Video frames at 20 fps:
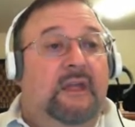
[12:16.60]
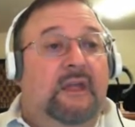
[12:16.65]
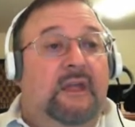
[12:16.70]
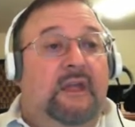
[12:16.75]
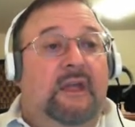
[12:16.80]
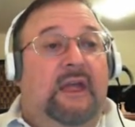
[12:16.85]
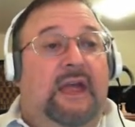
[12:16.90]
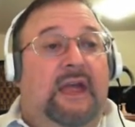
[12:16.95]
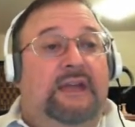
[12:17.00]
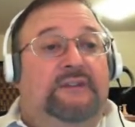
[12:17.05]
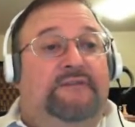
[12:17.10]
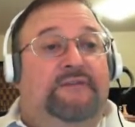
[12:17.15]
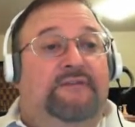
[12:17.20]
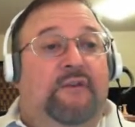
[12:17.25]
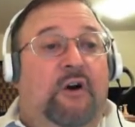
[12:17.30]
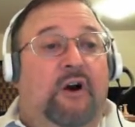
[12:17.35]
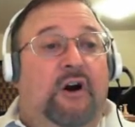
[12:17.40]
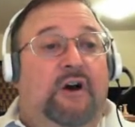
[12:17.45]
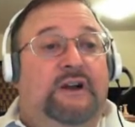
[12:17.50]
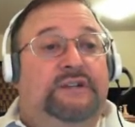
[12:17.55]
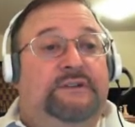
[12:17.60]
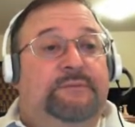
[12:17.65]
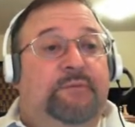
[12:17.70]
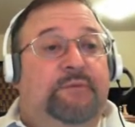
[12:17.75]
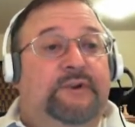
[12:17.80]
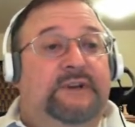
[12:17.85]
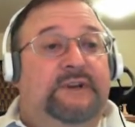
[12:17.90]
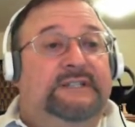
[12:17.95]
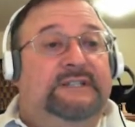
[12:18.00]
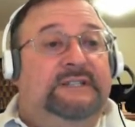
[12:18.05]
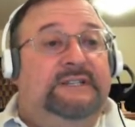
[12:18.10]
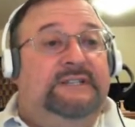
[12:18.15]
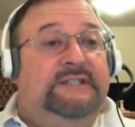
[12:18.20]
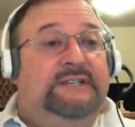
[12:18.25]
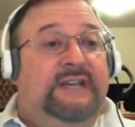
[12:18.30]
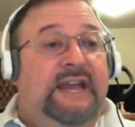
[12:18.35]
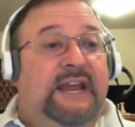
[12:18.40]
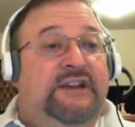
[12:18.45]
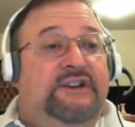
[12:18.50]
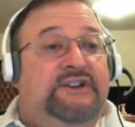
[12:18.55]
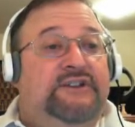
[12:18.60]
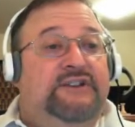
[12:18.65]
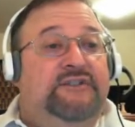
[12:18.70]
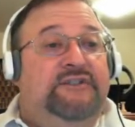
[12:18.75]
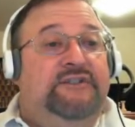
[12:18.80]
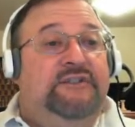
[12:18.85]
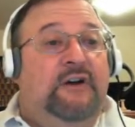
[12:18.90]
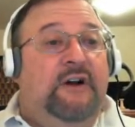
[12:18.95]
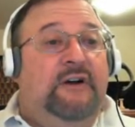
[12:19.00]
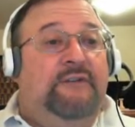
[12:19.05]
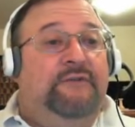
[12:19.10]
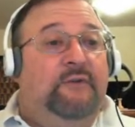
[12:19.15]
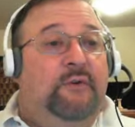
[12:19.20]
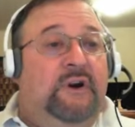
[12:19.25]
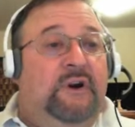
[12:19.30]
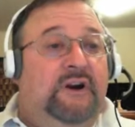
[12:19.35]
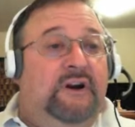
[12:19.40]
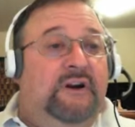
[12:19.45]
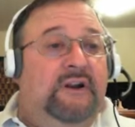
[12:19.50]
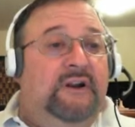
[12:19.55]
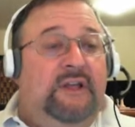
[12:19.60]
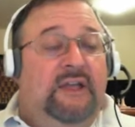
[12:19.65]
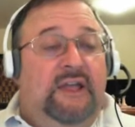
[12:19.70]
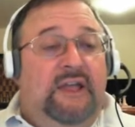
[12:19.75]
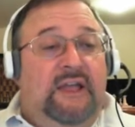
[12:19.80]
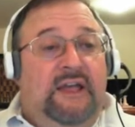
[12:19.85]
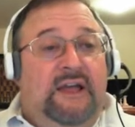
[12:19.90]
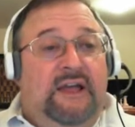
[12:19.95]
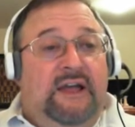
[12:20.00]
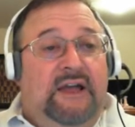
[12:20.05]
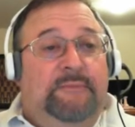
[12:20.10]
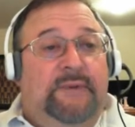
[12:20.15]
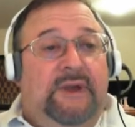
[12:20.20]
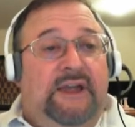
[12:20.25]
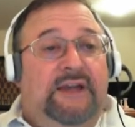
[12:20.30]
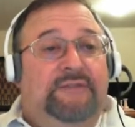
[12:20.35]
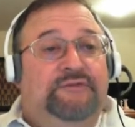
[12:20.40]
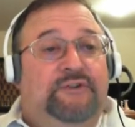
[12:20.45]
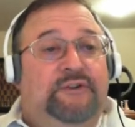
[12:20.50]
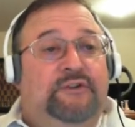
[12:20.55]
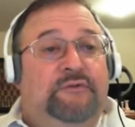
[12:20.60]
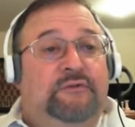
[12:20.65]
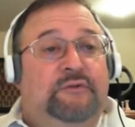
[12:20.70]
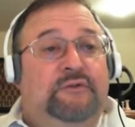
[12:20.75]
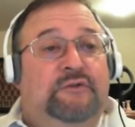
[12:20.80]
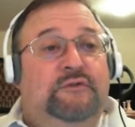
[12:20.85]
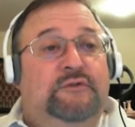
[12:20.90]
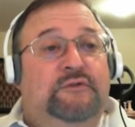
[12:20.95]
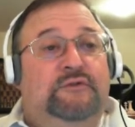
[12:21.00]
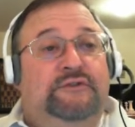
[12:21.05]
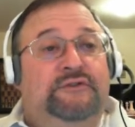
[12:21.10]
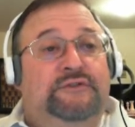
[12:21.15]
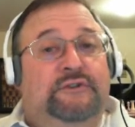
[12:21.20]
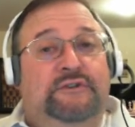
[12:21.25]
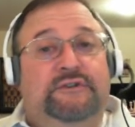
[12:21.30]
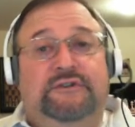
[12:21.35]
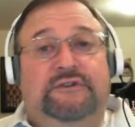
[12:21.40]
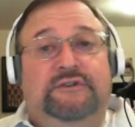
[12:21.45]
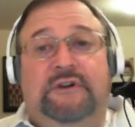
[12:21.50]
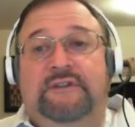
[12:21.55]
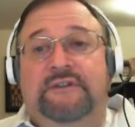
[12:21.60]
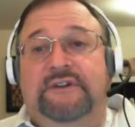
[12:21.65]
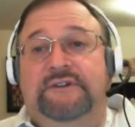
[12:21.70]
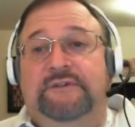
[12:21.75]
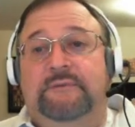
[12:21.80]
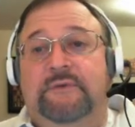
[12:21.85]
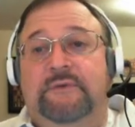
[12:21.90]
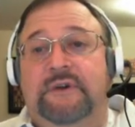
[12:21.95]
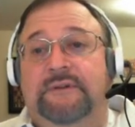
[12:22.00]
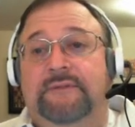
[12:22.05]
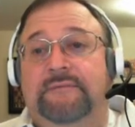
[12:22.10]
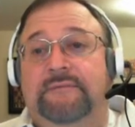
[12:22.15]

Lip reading: As far as presentation software, I may have to do a Google search on this one.